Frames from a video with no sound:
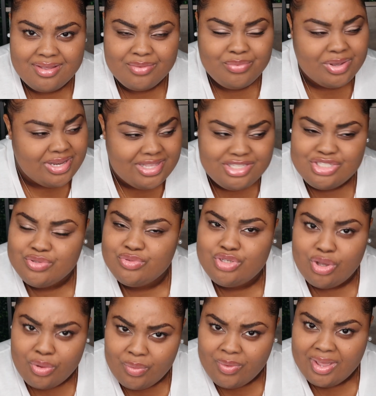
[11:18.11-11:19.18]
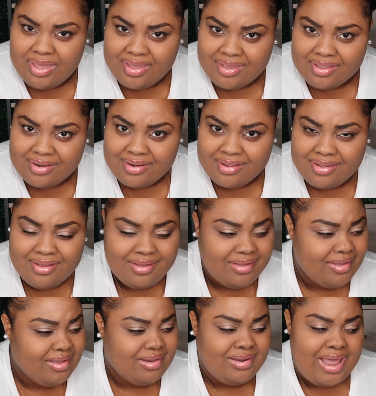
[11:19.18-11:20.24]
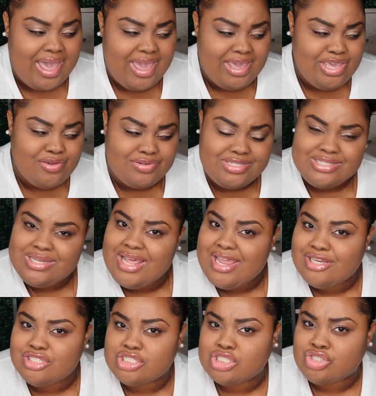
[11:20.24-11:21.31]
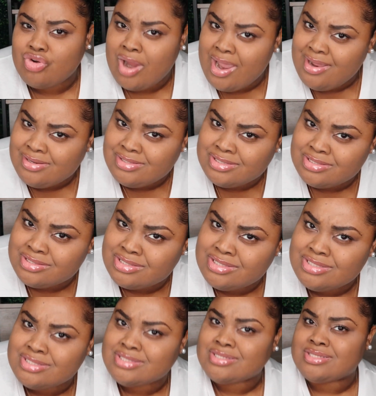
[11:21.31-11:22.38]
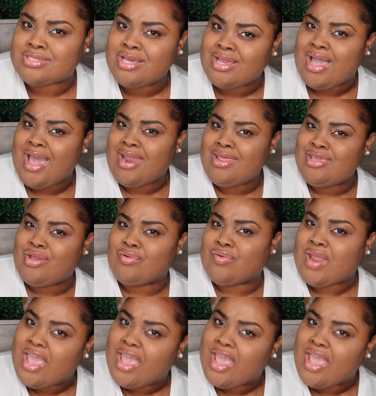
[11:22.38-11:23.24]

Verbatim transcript: What is you doing? Like, you just letting strangers just suck out of your